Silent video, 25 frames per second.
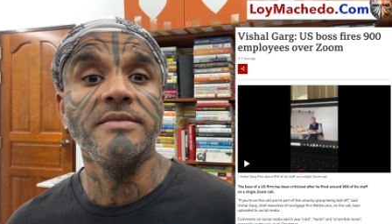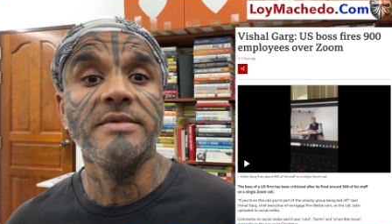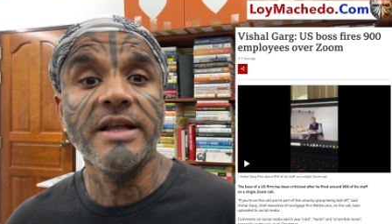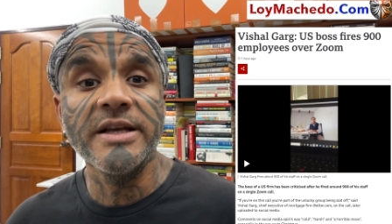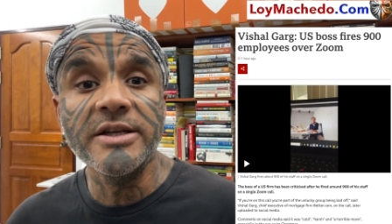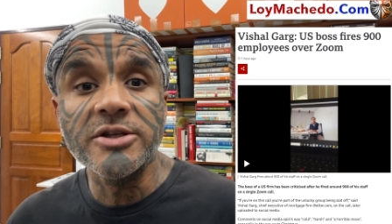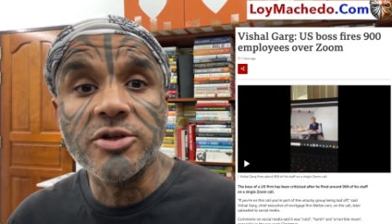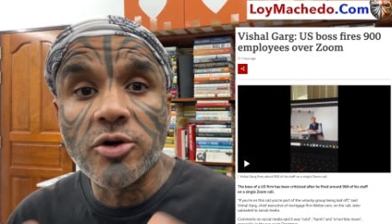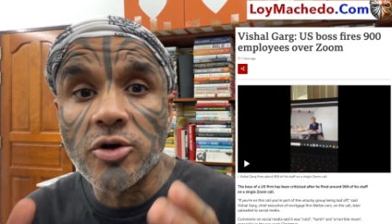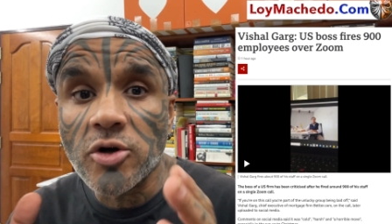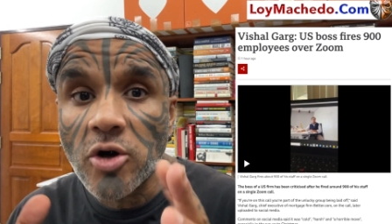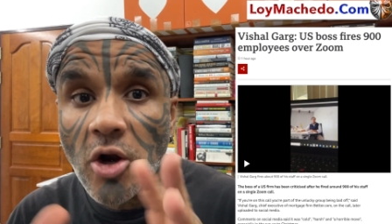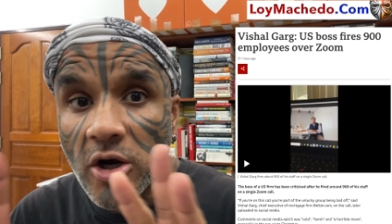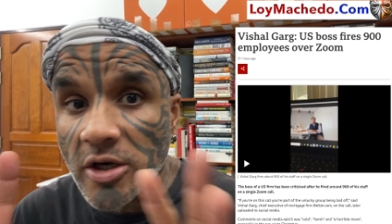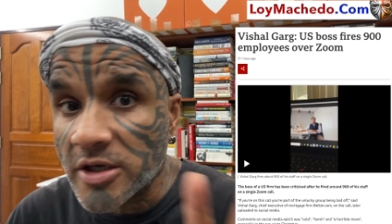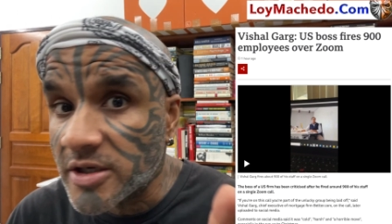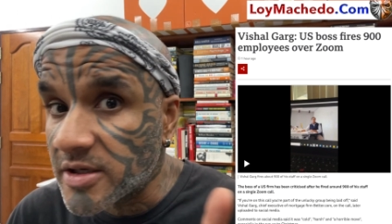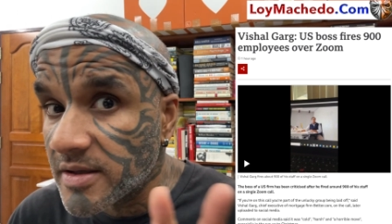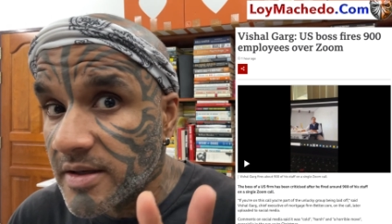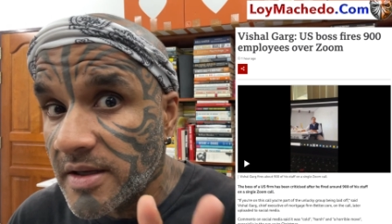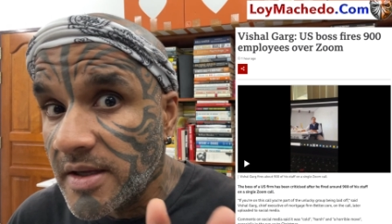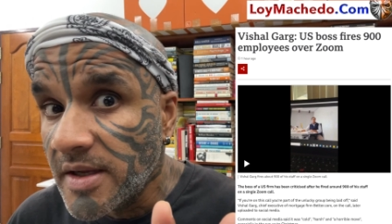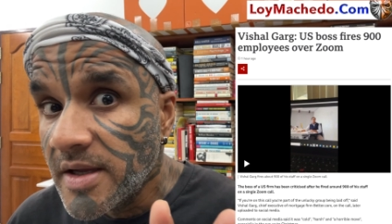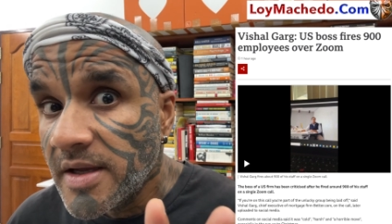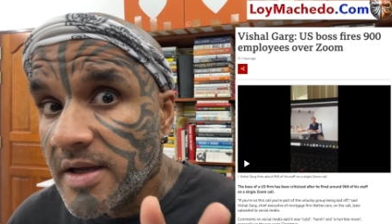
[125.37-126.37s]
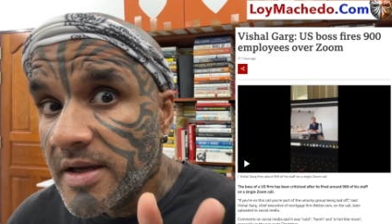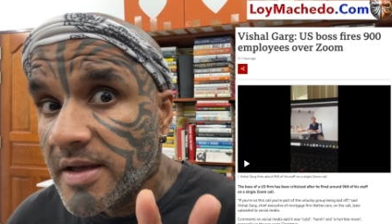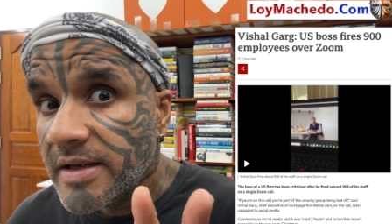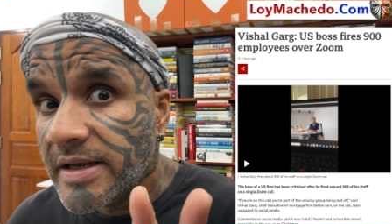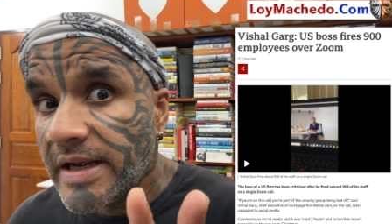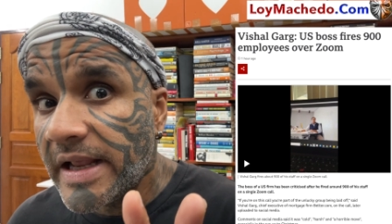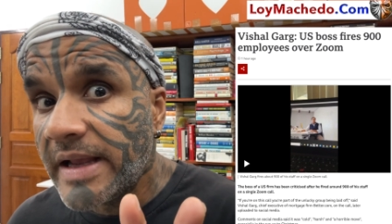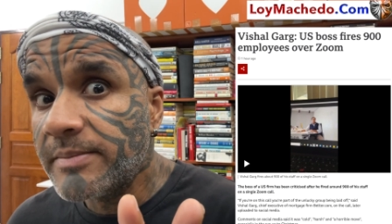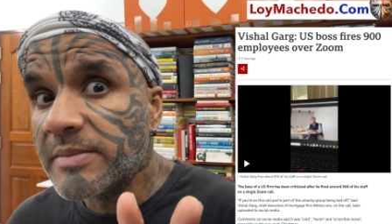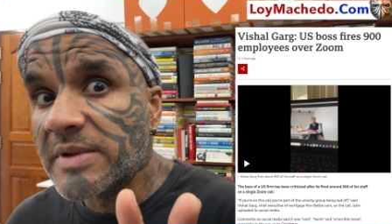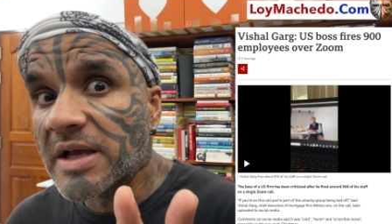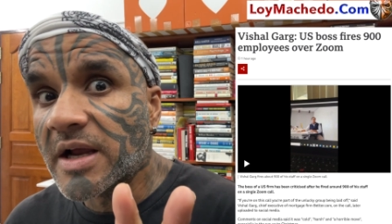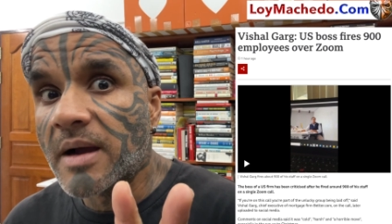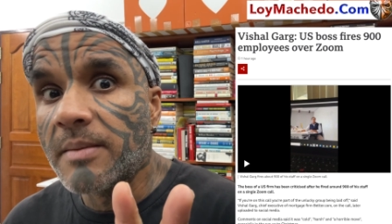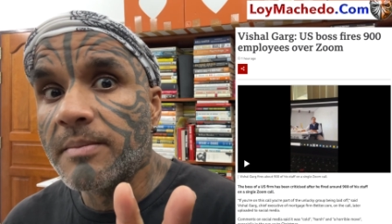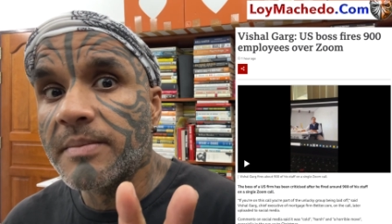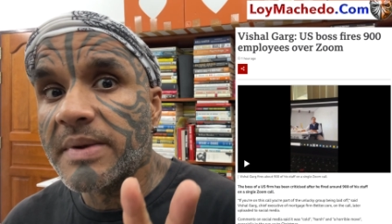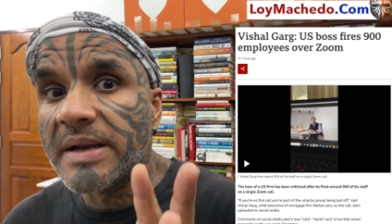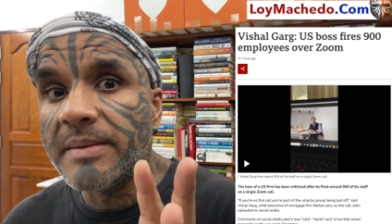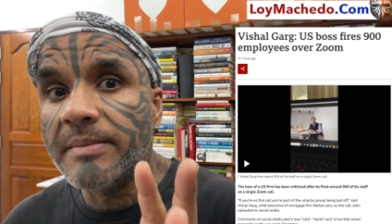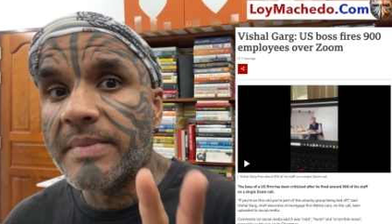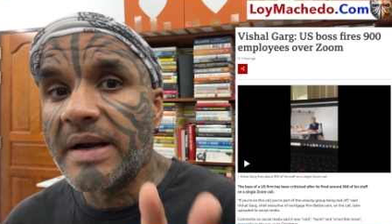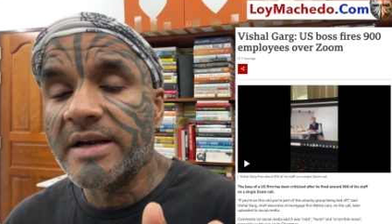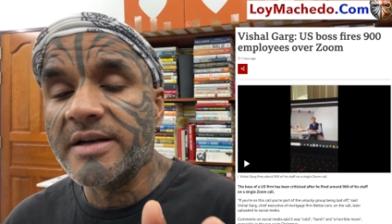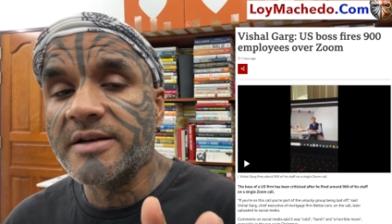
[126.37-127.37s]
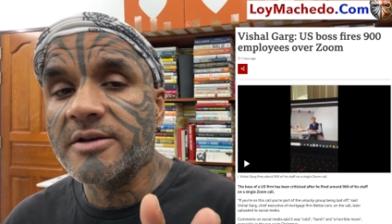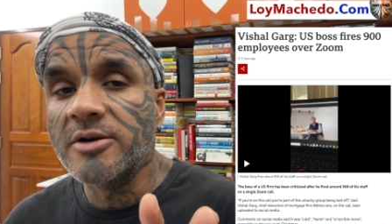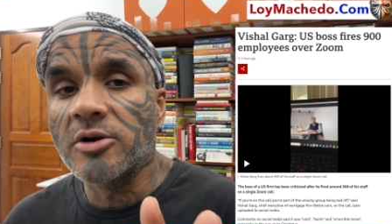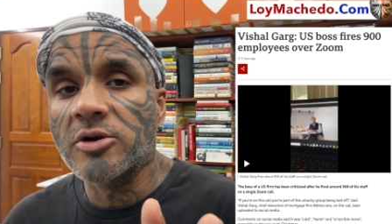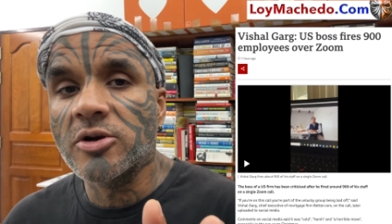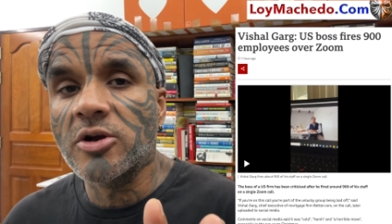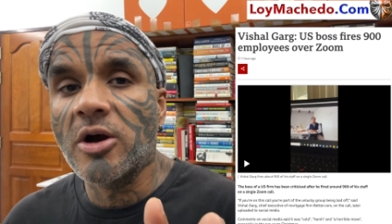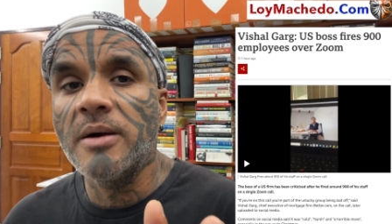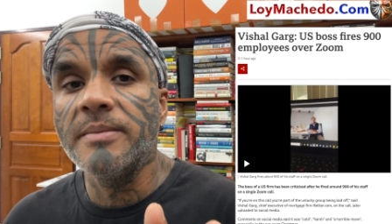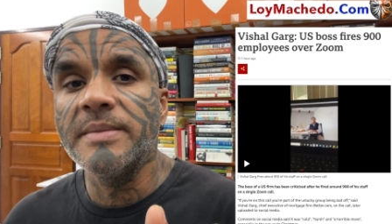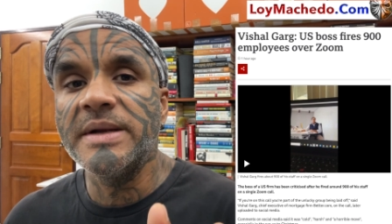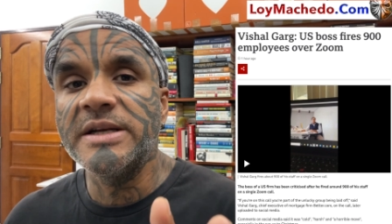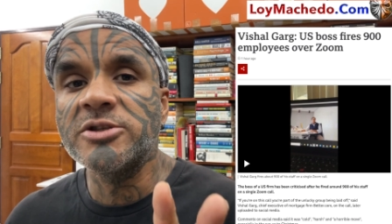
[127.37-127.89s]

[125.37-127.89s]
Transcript: They should not name the company Better.com.